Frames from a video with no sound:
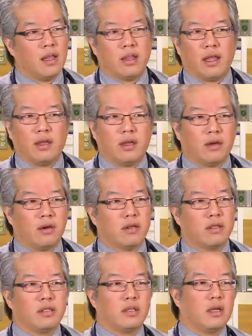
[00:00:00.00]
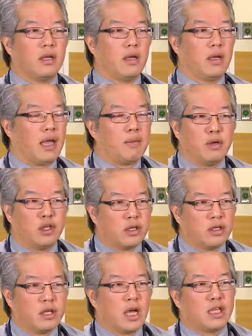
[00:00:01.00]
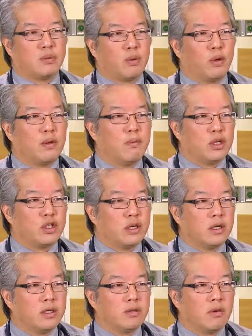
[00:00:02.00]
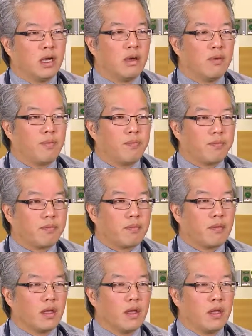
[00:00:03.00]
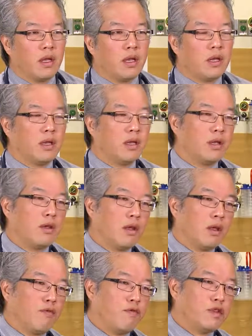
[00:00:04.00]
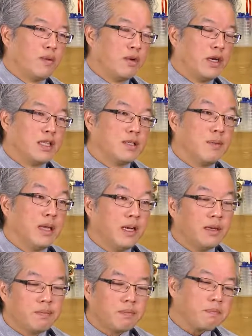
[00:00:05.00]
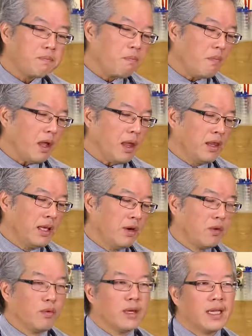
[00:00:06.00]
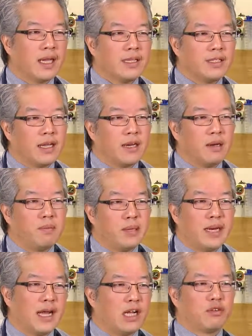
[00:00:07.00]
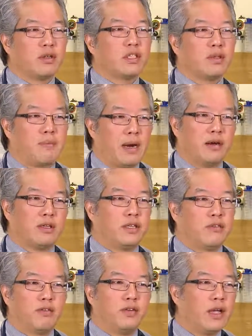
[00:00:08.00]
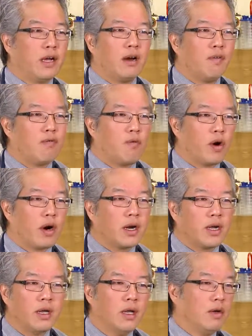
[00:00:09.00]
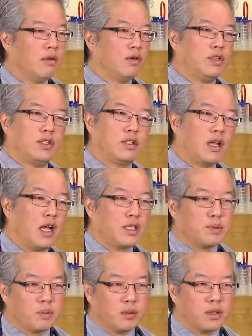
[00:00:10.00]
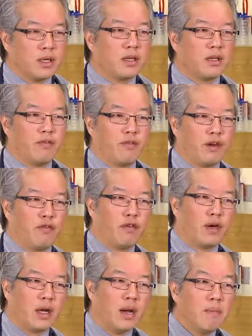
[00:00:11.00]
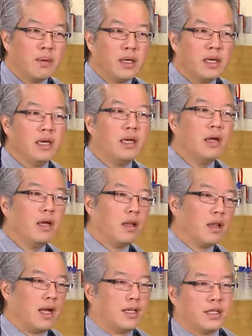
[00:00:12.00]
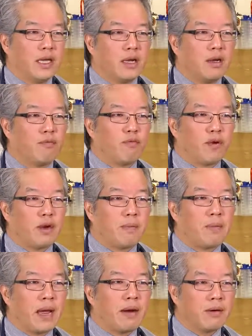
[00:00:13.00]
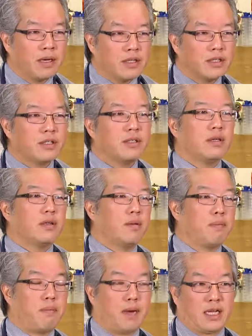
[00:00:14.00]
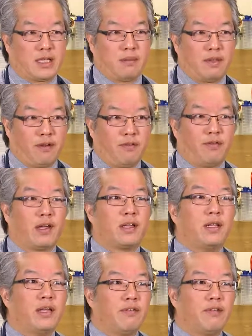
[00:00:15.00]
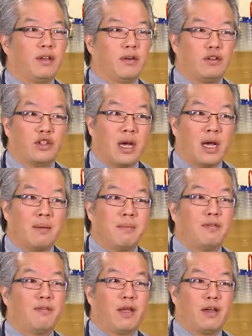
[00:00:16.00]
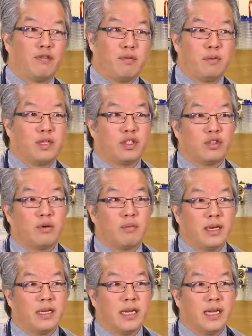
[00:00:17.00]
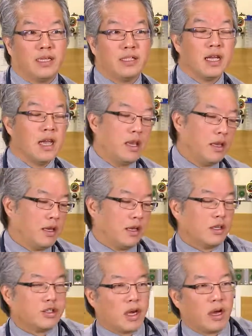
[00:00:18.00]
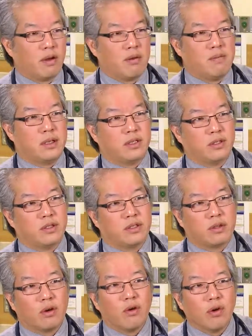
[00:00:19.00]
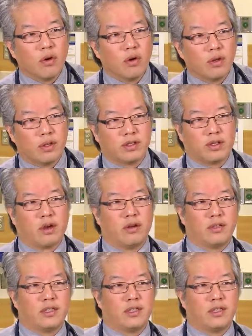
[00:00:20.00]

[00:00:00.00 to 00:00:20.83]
Then there's admissions, hospital admissions. Well, it, if someone is admitted, they don't realize that in pediatrics, the parents have to take off work, which is lost productivity for the company, lost income for the parents, possibly affecting even their job if they have to miss so many days then the child misses school there's all